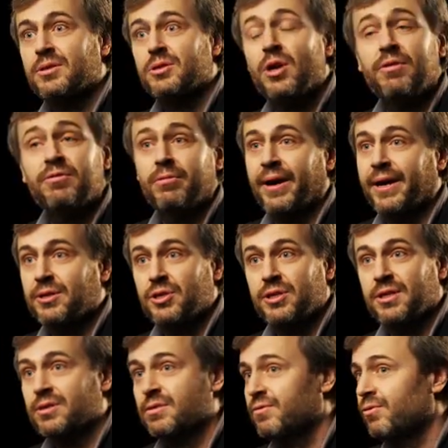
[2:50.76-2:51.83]
Software
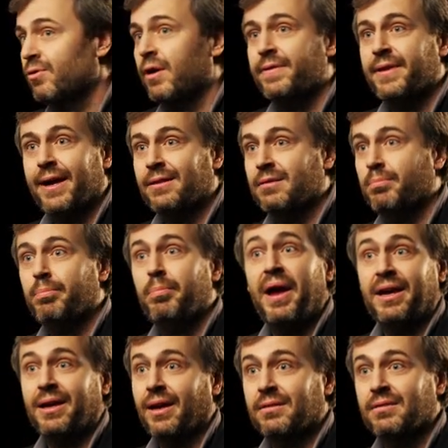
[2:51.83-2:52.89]
engineers, front end,
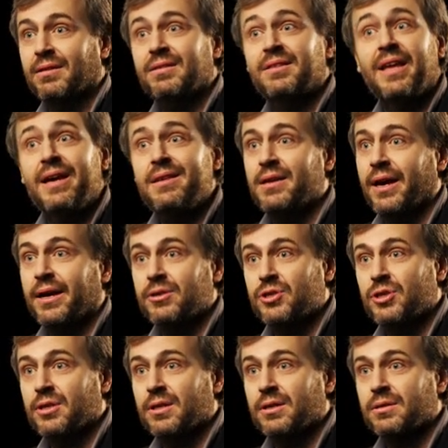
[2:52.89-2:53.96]
back end, data
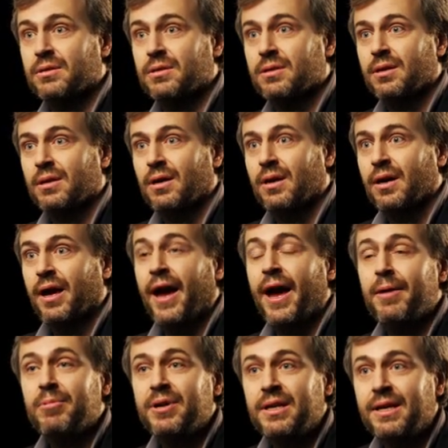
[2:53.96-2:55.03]
engineers.
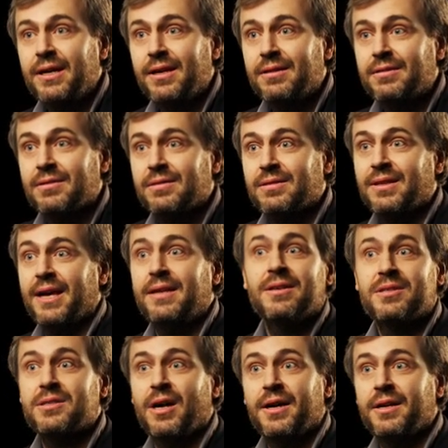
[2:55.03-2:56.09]
And we need data
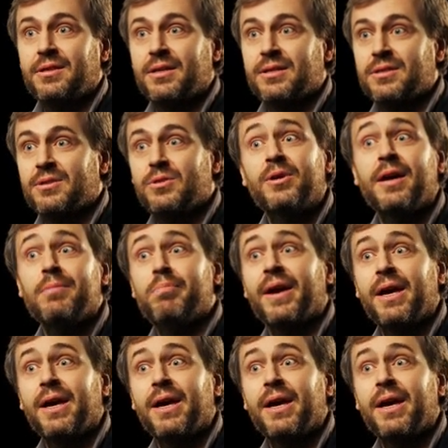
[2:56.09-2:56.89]
scientists who can